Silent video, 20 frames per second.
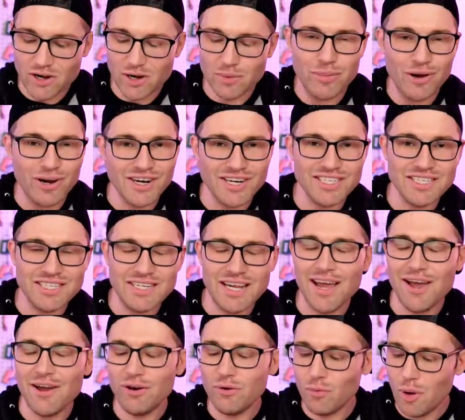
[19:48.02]
or burnished
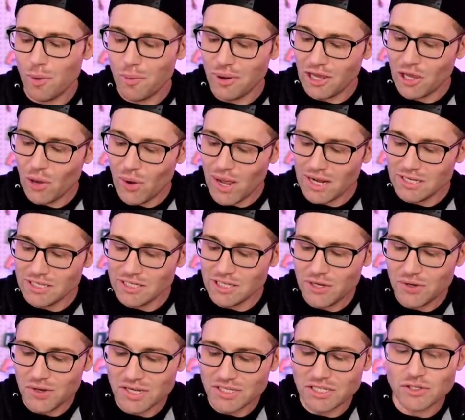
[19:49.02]
down, what we can go ahead and do
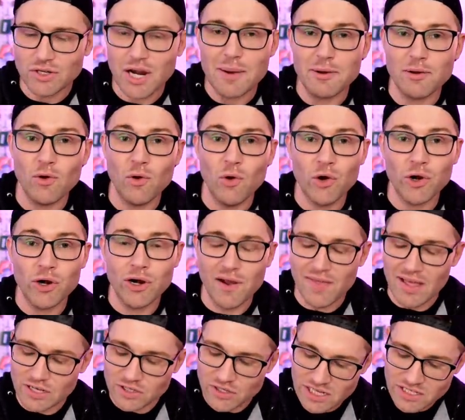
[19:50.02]
is just grab a corner of
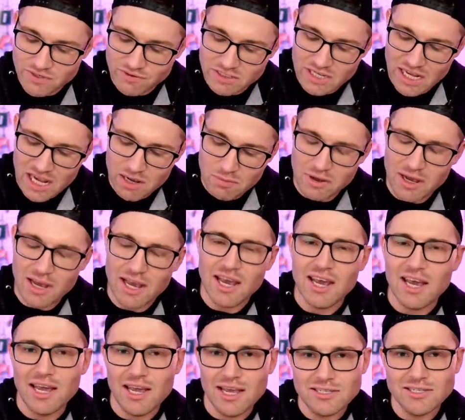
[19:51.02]
that transfer tape
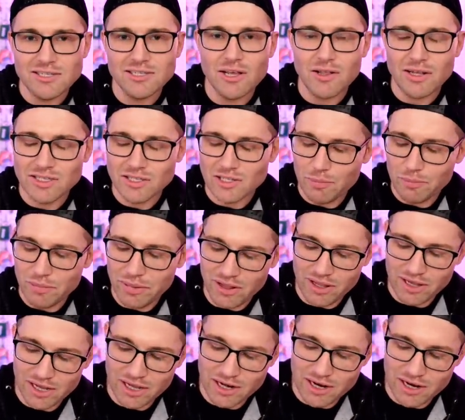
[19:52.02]
and slowly start peeling it